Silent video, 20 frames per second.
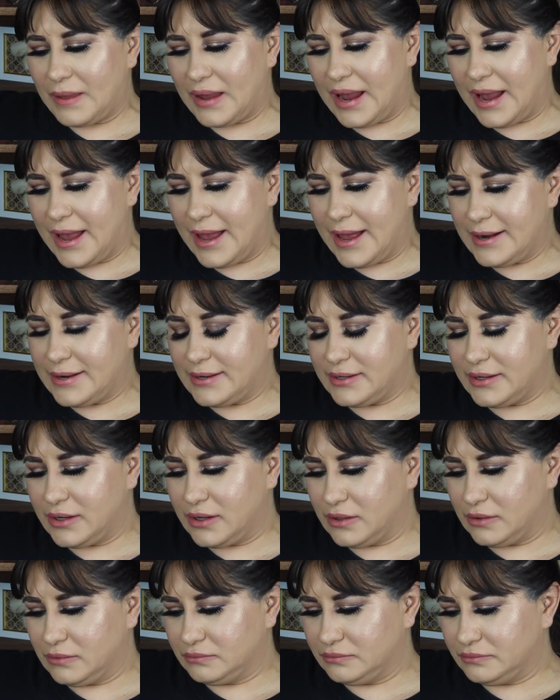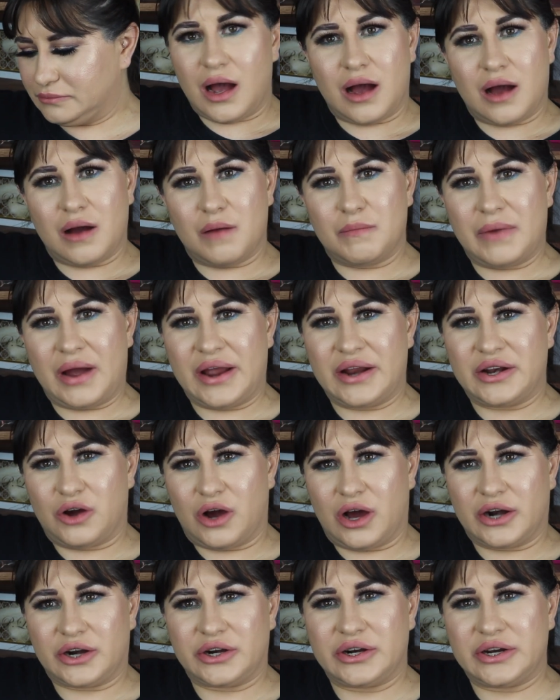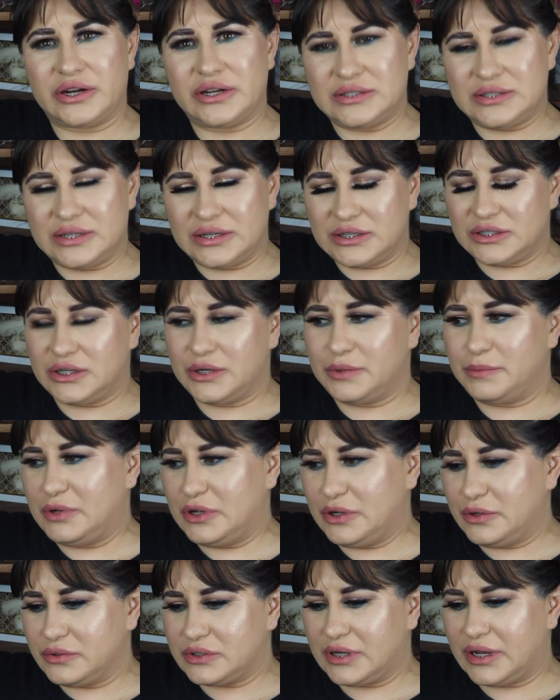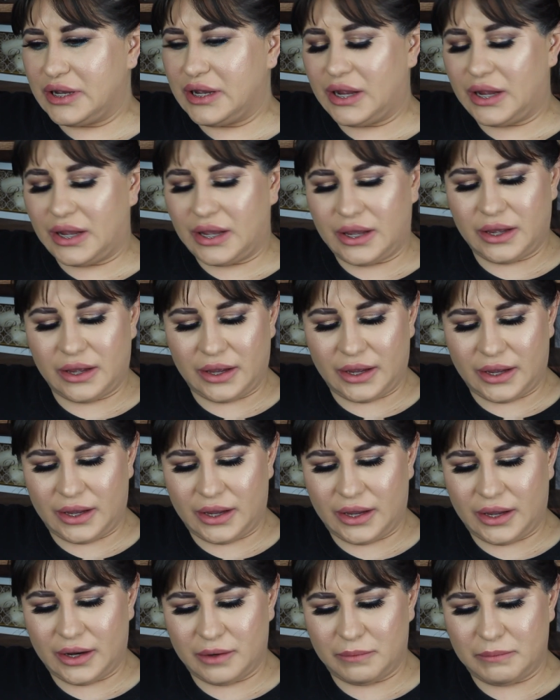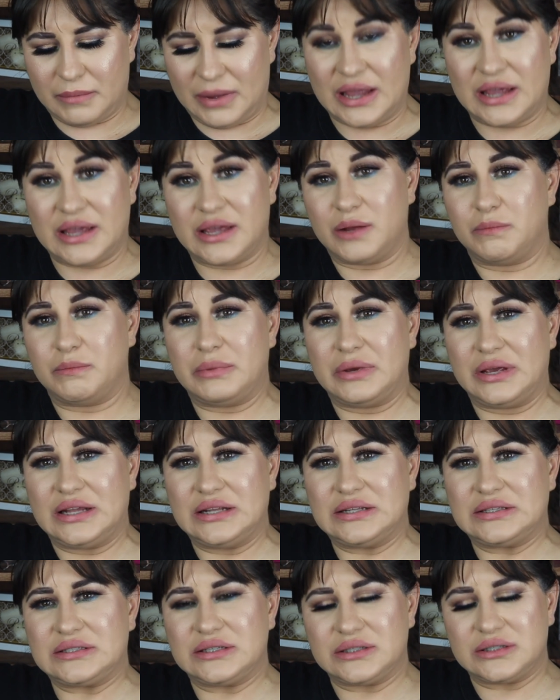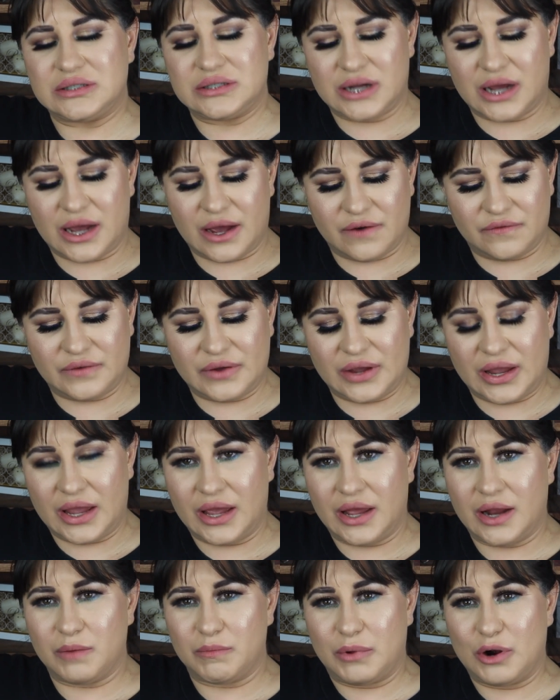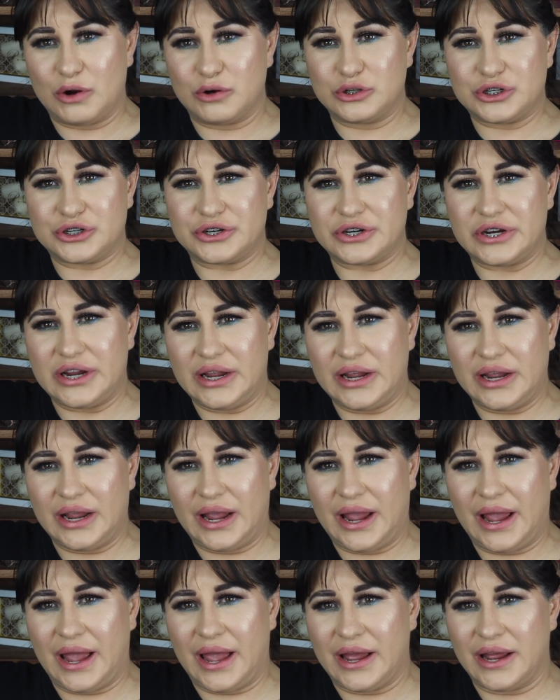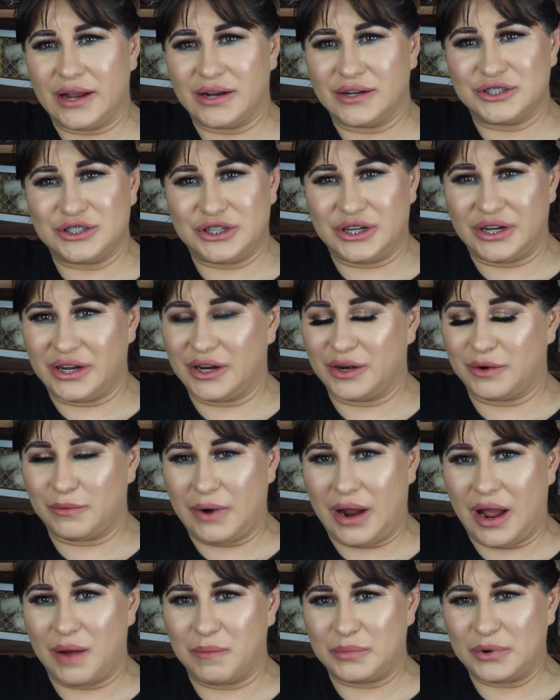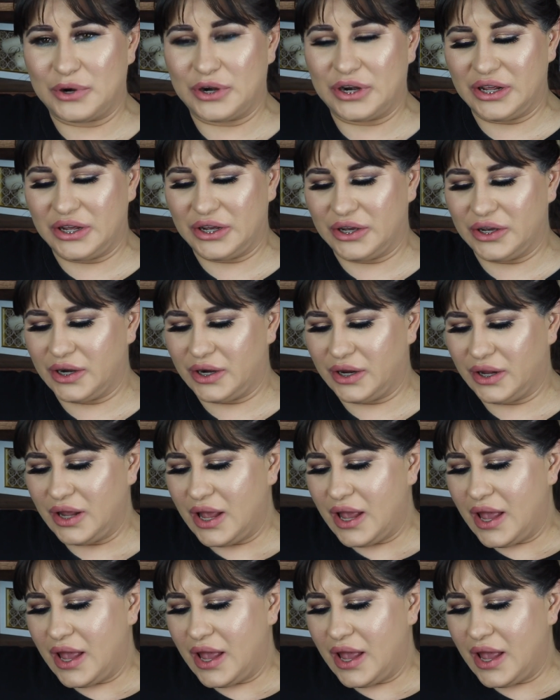And my daughter is into music and making beats and stuff and poetry, and she can rap pretty good.